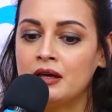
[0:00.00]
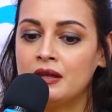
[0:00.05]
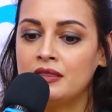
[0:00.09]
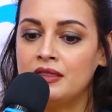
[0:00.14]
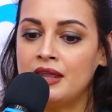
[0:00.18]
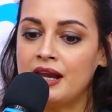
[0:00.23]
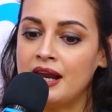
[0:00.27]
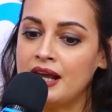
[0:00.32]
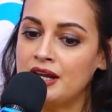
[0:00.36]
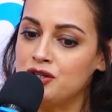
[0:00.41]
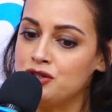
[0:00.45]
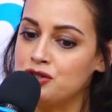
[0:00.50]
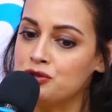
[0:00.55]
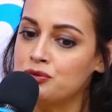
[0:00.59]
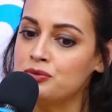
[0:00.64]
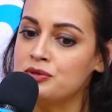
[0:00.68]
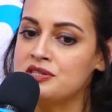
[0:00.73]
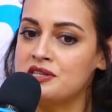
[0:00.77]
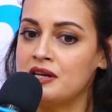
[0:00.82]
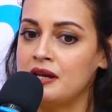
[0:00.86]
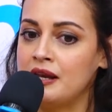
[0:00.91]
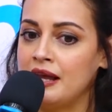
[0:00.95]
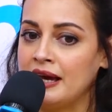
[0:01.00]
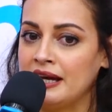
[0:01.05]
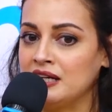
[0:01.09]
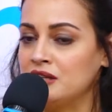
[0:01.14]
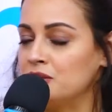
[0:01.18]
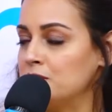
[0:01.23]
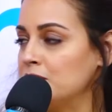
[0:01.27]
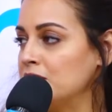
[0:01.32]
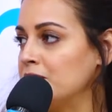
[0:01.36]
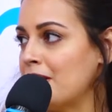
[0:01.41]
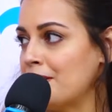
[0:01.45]
that I do is
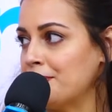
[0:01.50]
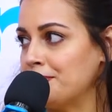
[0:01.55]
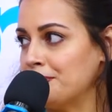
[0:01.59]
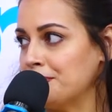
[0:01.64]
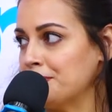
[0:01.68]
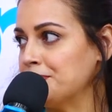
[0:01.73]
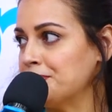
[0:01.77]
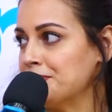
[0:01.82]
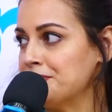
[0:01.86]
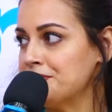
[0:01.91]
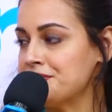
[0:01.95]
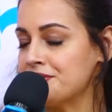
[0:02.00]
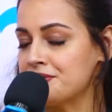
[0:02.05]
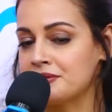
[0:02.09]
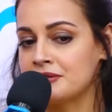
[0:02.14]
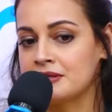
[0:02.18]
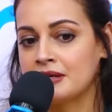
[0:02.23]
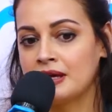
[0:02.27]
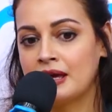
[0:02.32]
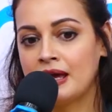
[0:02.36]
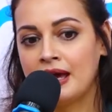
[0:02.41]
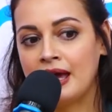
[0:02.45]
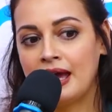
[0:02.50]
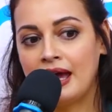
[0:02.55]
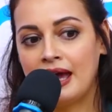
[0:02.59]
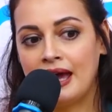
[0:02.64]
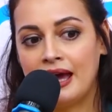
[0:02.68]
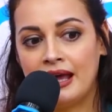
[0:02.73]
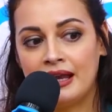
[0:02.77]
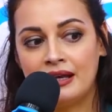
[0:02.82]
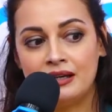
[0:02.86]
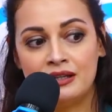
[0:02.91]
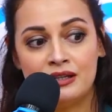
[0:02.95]
aligned with my purpose,
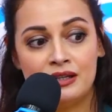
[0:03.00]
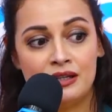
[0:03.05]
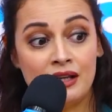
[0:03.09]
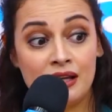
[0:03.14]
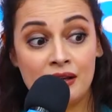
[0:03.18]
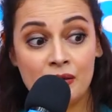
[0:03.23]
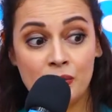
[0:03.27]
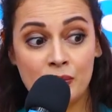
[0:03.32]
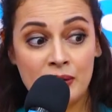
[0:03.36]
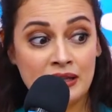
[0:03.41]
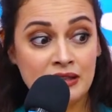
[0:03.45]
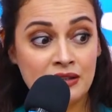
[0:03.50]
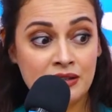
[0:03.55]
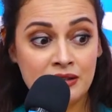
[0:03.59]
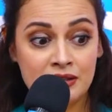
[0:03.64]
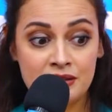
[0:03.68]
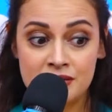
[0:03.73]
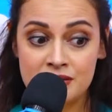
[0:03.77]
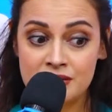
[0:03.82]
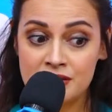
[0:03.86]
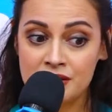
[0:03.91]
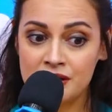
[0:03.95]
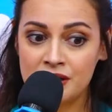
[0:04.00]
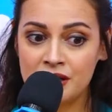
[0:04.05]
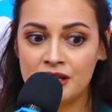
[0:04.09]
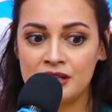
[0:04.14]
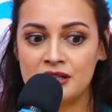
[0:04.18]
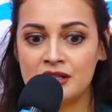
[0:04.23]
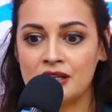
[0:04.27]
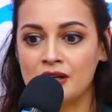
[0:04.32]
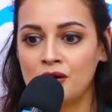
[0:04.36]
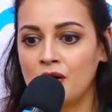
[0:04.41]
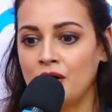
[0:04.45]
and whether it is
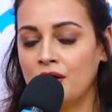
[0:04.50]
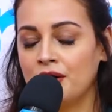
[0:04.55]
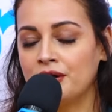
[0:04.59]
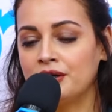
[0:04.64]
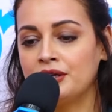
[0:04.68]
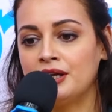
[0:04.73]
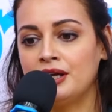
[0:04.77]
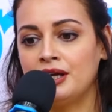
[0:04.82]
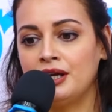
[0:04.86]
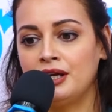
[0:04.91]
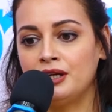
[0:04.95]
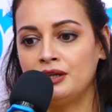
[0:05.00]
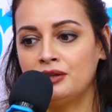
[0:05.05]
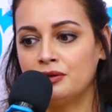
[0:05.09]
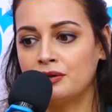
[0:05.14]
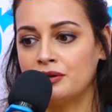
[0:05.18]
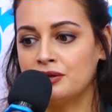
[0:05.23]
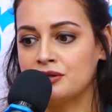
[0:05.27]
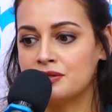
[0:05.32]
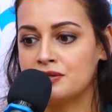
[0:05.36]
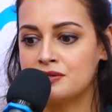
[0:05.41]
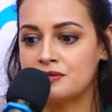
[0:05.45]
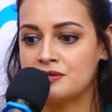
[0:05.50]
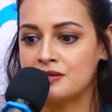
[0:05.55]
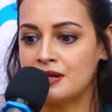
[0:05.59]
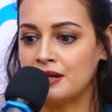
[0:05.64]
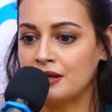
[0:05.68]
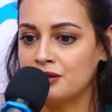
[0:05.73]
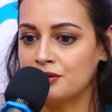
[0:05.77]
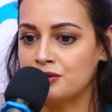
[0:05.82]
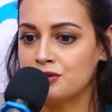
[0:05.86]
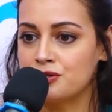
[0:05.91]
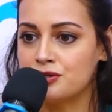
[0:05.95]
creating content or it's
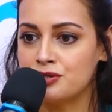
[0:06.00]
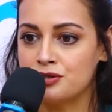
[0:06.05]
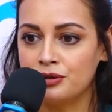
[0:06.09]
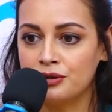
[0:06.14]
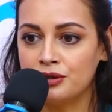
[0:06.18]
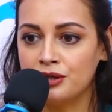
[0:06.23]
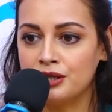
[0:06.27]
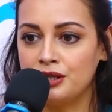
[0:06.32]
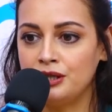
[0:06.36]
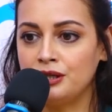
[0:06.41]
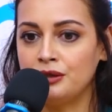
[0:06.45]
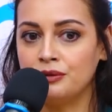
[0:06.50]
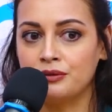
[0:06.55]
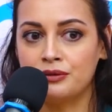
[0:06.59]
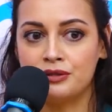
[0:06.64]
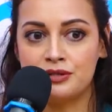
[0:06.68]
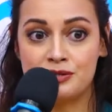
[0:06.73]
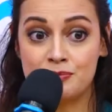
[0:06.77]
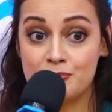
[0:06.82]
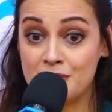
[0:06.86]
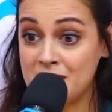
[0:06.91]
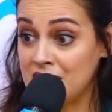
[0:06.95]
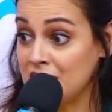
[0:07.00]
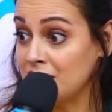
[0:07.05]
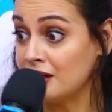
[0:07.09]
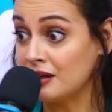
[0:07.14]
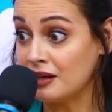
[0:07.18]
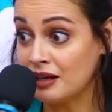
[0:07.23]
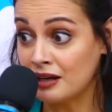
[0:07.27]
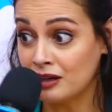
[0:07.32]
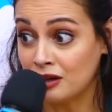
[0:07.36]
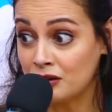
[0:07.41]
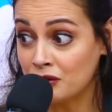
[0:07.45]
telling a story or it's being
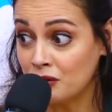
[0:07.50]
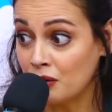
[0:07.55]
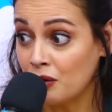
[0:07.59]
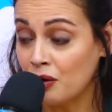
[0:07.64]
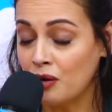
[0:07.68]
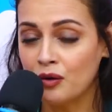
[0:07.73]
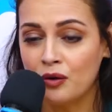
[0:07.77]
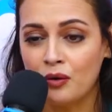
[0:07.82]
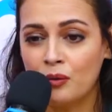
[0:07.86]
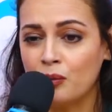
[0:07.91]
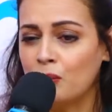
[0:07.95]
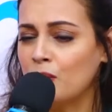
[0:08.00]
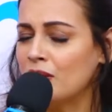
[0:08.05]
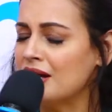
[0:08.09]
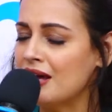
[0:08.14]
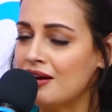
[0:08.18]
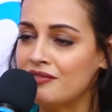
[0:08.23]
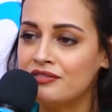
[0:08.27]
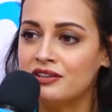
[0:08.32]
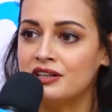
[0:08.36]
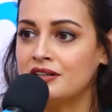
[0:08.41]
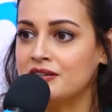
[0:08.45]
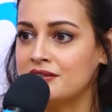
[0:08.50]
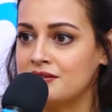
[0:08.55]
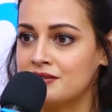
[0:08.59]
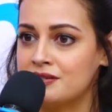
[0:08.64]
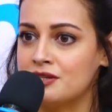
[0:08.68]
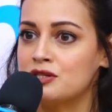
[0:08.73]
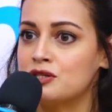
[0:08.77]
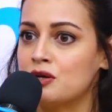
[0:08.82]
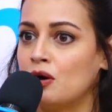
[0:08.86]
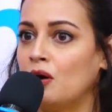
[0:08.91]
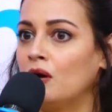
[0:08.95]
at a talk or whatever it is,
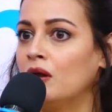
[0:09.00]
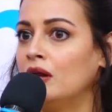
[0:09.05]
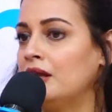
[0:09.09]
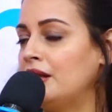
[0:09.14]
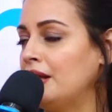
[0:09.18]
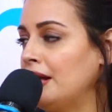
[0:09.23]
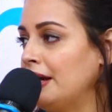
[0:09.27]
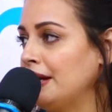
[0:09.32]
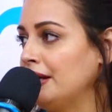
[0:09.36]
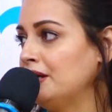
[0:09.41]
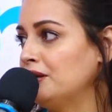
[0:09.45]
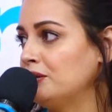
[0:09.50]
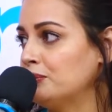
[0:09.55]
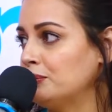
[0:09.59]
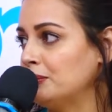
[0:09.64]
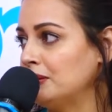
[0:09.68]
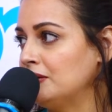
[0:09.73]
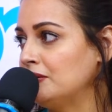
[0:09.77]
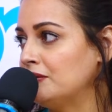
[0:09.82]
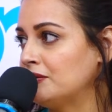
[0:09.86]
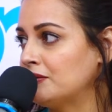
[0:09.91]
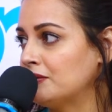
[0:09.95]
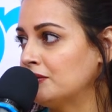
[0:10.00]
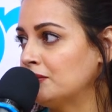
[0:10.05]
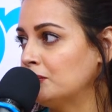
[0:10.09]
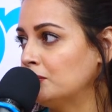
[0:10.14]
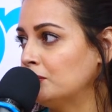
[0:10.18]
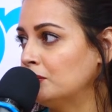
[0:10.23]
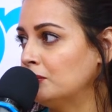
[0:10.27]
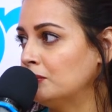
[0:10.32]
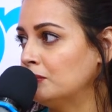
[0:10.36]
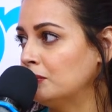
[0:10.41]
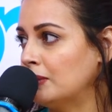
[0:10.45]
it's all aligned with
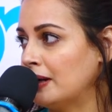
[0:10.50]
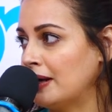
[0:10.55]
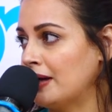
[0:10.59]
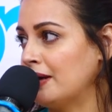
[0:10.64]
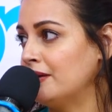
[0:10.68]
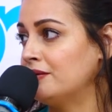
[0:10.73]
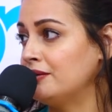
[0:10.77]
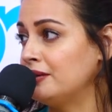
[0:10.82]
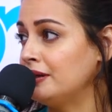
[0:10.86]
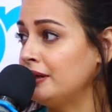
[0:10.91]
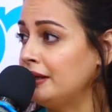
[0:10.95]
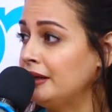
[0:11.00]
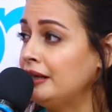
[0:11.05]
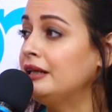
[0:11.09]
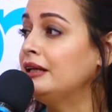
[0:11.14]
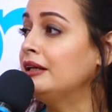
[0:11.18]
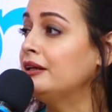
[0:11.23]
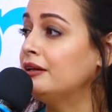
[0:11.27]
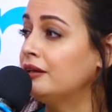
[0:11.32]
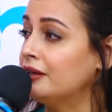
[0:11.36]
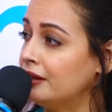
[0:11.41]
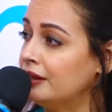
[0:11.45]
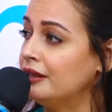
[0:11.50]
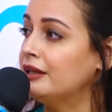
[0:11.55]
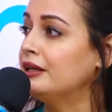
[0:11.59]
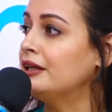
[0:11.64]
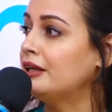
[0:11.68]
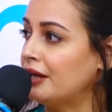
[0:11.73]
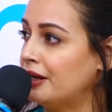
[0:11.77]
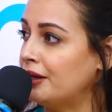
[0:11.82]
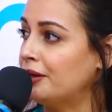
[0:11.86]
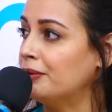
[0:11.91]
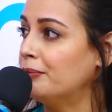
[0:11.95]
what I really, really
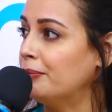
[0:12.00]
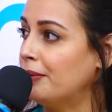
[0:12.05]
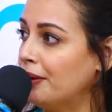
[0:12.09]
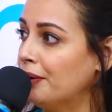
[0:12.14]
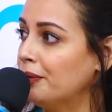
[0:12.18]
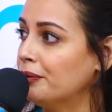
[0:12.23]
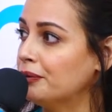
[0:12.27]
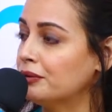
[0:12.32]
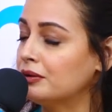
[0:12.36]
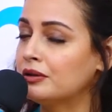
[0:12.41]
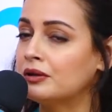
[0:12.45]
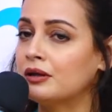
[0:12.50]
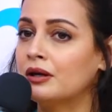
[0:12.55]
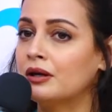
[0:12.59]
care about.